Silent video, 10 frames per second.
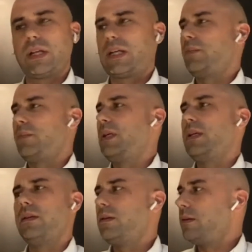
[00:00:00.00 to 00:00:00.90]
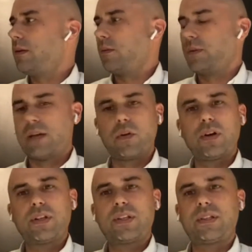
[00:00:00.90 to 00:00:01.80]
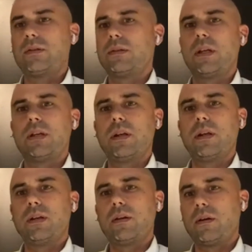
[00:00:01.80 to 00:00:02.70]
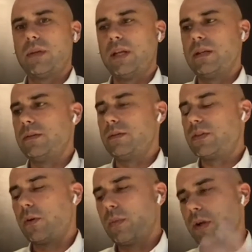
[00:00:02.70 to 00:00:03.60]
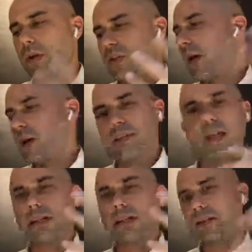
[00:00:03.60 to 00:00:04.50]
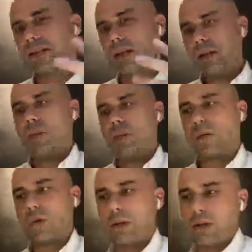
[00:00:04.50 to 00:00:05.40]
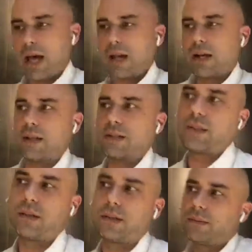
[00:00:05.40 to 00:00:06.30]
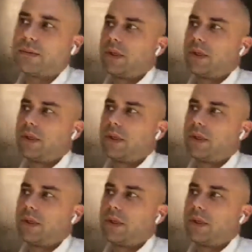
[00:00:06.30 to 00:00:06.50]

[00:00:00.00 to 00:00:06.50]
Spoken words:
It can be, you know, diverse and so much about aesthetics. But I really look at it as a